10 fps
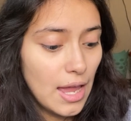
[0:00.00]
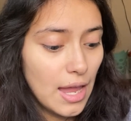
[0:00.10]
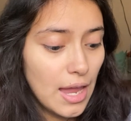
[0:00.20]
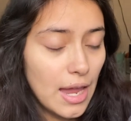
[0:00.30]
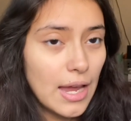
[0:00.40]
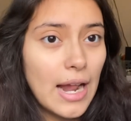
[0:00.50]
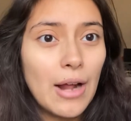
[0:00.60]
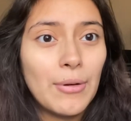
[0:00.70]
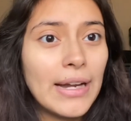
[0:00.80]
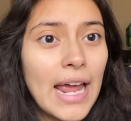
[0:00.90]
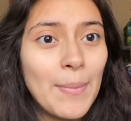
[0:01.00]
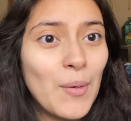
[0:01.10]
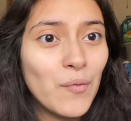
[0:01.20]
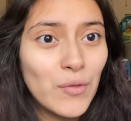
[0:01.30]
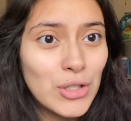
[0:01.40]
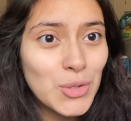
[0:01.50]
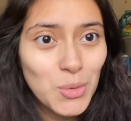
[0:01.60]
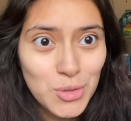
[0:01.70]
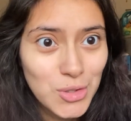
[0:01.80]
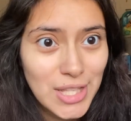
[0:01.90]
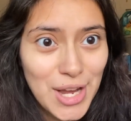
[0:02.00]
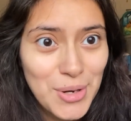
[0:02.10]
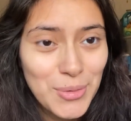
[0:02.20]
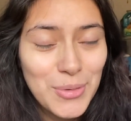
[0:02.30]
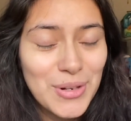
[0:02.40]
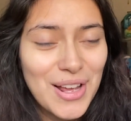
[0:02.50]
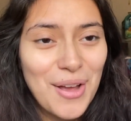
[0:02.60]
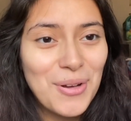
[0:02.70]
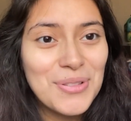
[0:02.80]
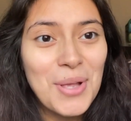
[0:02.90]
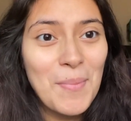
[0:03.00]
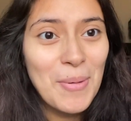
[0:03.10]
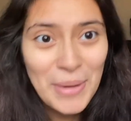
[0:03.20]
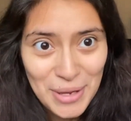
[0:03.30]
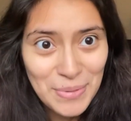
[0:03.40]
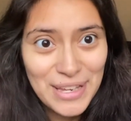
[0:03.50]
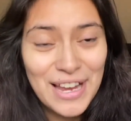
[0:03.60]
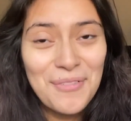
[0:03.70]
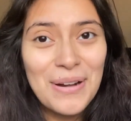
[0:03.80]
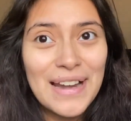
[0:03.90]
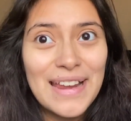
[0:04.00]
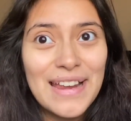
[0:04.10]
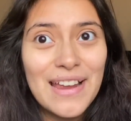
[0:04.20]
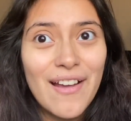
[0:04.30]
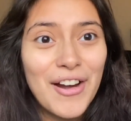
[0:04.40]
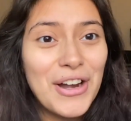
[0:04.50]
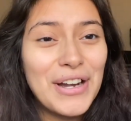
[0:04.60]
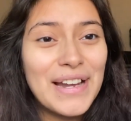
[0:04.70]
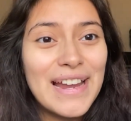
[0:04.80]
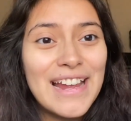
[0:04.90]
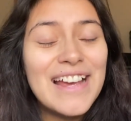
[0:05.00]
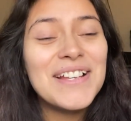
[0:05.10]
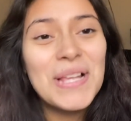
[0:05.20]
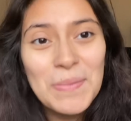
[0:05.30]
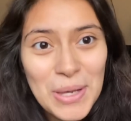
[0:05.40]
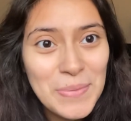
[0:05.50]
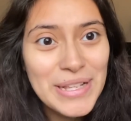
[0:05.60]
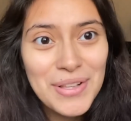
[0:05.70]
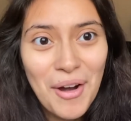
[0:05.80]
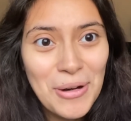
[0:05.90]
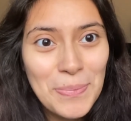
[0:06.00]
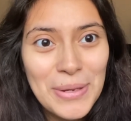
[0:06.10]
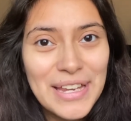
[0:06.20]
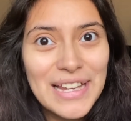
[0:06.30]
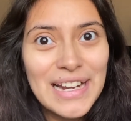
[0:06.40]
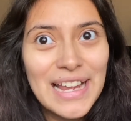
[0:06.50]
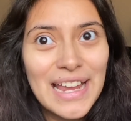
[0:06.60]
And I already had my first ultrasound. I uh, saw my baby. I already heard the baby's heartbeat.